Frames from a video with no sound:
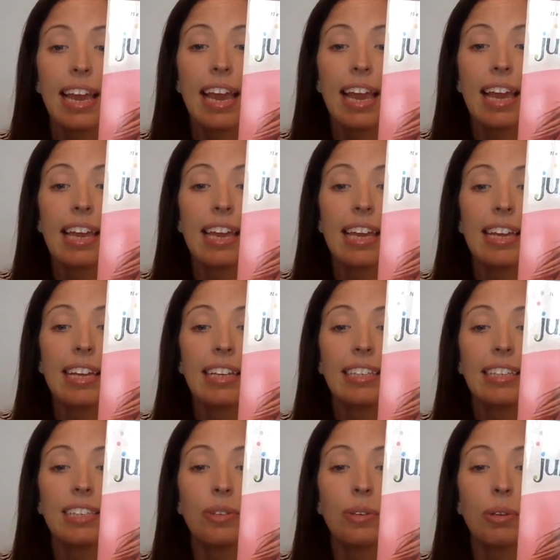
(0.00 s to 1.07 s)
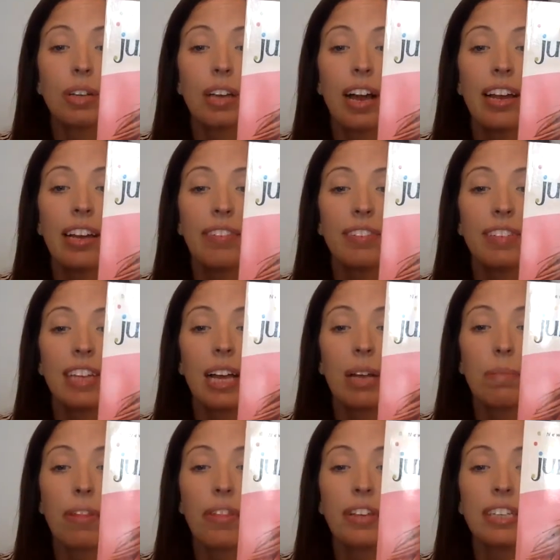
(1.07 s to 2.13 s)
And you can kind of tell
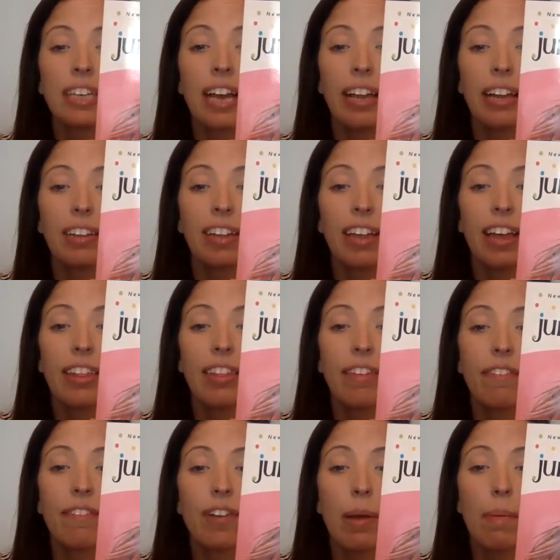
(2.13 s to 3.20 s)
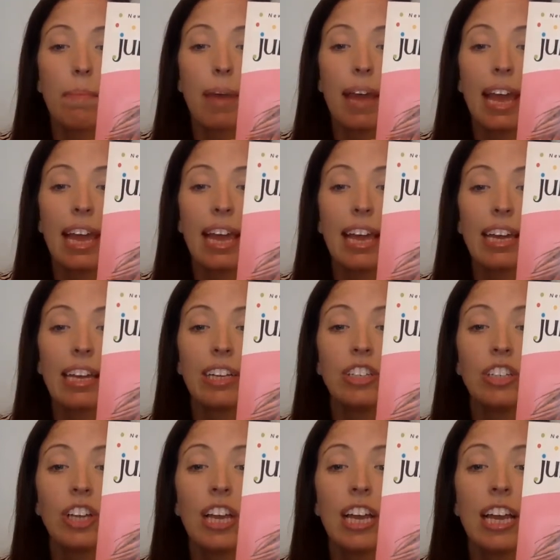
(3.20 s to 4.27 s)
by the title and the front
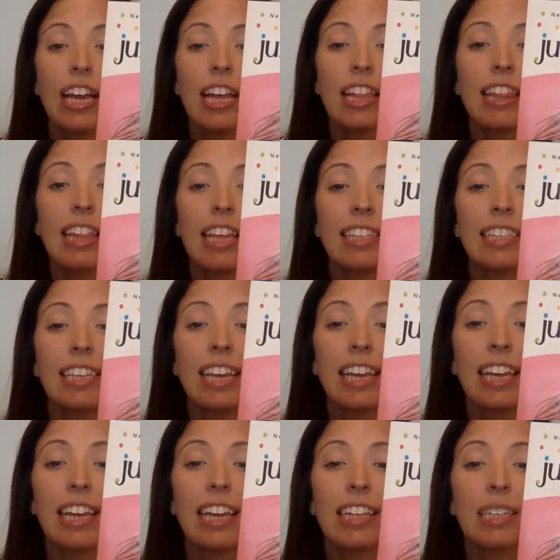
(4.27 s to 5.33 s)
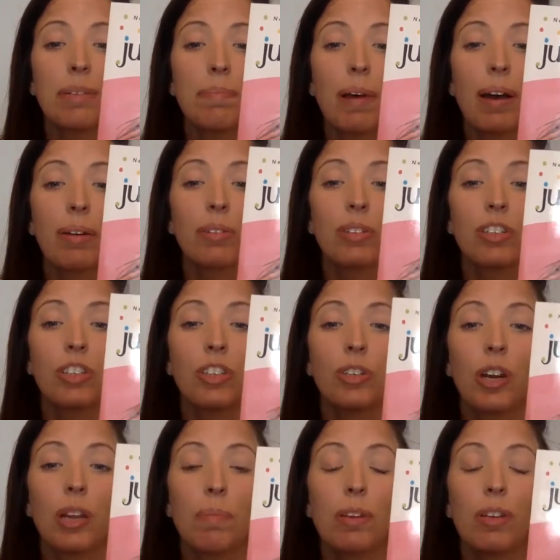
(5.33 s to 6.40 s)
page that it's about
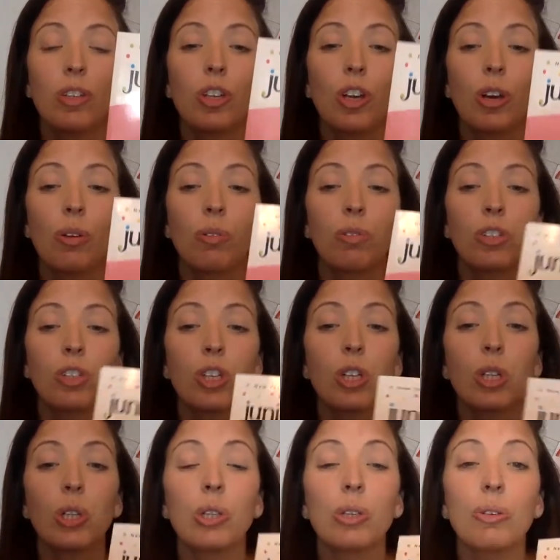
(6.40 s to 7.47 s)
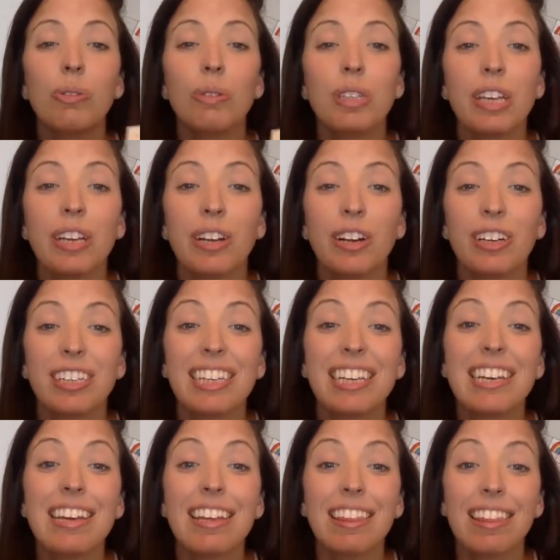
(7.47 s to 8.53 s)
Junie B Jones losing her
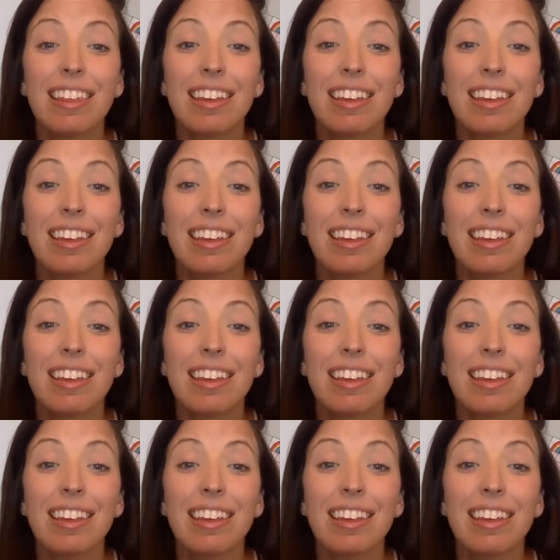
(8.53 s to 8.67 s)
teeth.